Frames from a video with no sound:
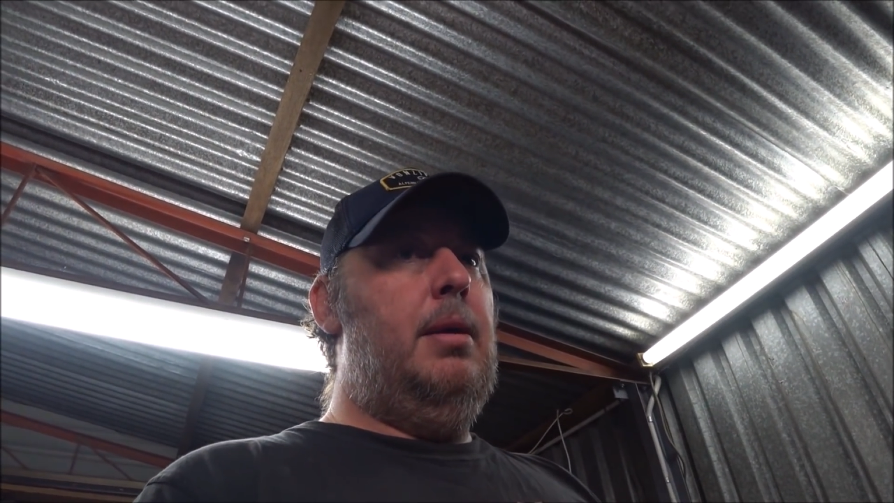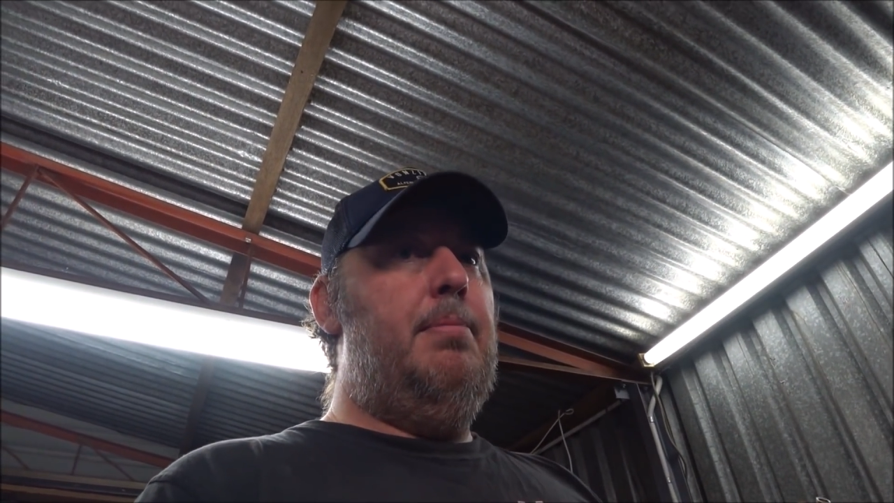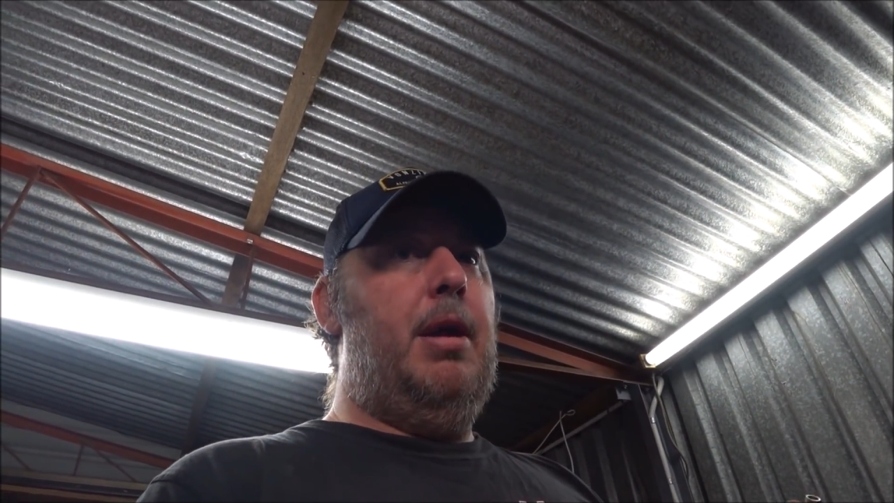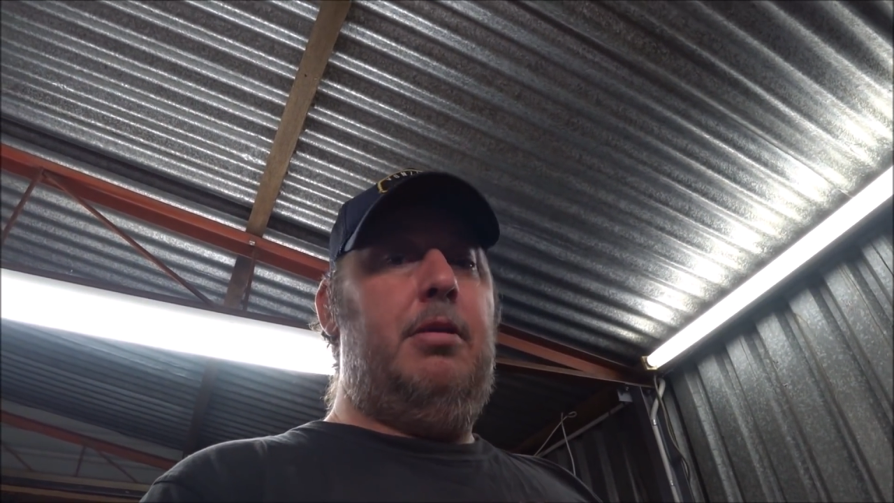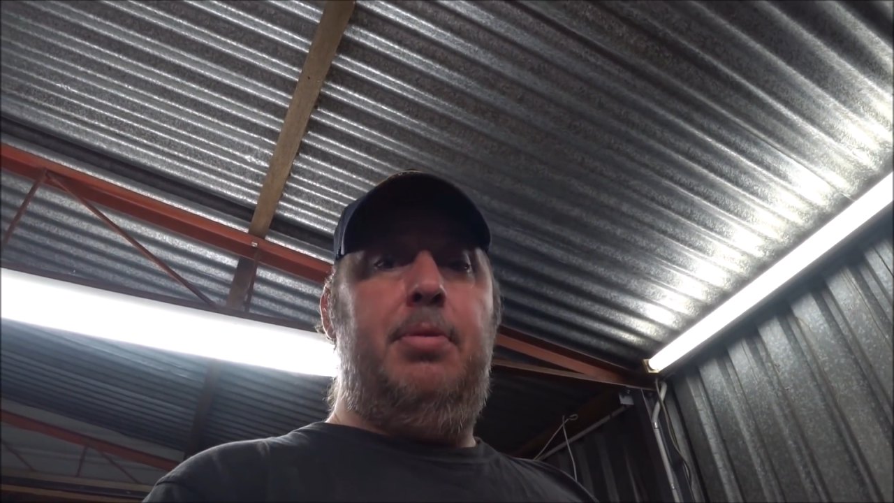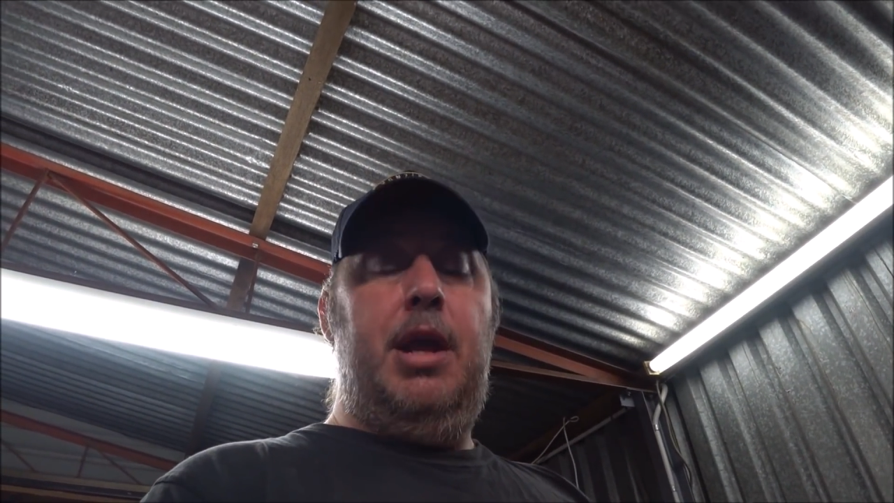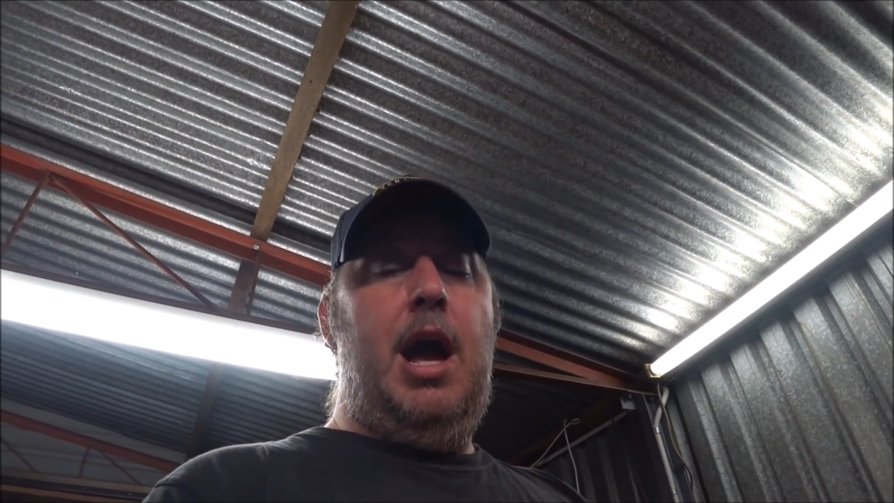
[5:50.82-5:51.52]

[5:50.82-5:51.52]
But it's pretty